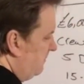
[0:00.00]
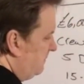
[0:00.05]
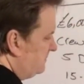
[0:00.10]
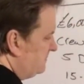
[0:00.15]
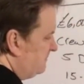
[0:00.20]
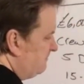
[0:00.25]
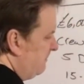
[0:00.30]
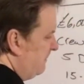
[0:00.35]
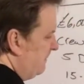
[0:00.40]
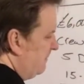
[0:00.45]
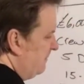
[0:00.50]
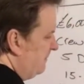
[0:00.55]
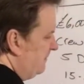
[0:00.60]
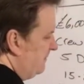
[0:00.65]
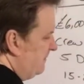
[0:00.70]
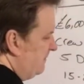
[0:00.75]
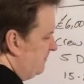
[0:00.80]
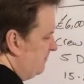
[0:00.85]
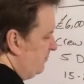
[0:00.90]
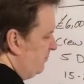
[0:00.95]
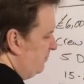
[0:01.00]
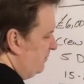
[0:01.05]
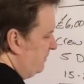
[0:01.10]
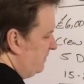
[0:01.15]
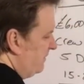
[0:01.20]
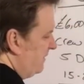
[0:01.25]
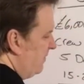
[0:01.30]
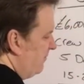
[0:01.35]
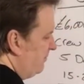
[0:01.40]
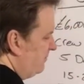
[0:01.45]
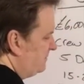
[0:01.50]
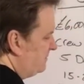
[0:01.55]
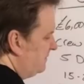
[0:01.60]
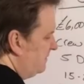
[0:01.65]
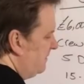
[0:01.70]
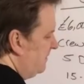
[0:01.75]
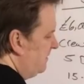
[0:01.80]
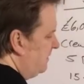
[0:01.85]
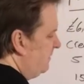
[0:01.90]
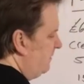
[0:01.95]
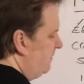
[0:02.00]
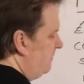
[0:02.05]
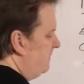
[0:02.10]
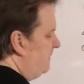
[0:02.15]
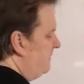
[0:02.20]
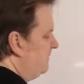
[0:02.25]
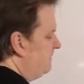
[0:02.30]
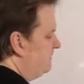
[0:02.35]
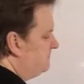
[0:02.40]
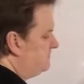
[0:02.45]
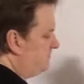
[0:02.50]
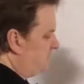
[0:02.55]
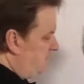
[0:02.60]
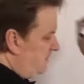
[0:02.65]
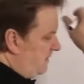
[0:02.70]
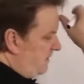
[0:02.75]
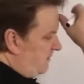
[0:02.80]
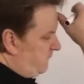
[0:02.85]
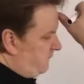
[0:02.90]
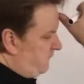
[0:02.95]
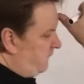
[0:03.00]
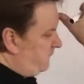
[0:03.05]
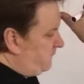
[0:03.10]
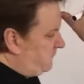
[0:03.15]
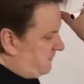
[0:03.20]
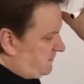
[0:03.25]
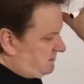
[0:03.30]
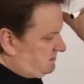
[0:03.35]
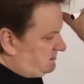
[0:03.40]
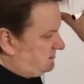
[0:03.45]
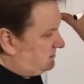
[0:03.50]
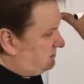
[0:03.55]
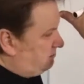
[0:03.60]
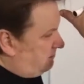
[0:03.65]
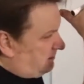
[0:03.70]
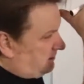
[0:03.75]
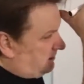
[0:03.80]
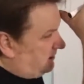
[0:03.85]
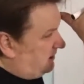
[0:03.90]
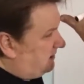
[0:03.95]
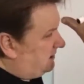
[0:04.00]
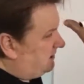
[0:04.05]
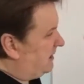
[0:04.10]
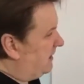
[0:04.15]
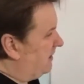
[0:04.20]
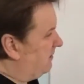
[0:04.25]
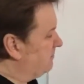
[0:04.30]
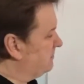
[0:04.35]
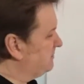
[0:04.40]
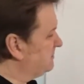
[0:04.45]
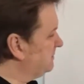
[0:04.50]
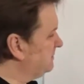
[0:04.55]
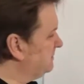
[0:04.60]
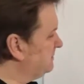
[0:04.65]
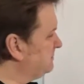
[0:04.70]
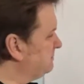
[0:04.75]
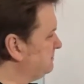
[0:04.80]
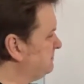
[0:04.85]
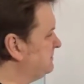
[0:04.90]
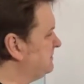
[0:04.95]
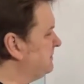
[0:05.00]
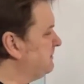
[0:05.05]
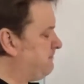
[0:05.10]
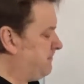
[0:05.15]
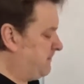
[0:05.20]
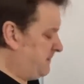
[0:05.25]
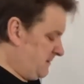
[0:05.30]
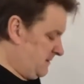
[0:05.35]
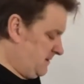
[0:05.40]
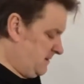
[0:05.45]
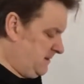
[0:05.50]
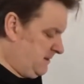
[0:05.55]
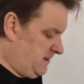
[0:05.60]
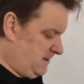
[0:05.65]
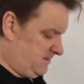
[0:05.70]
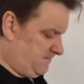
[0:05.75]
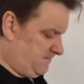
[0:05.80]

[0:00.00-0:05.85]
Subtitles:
a bit early in the morning. Guarantee, there you go. So you get a 15 to 20 year guarantee. So typically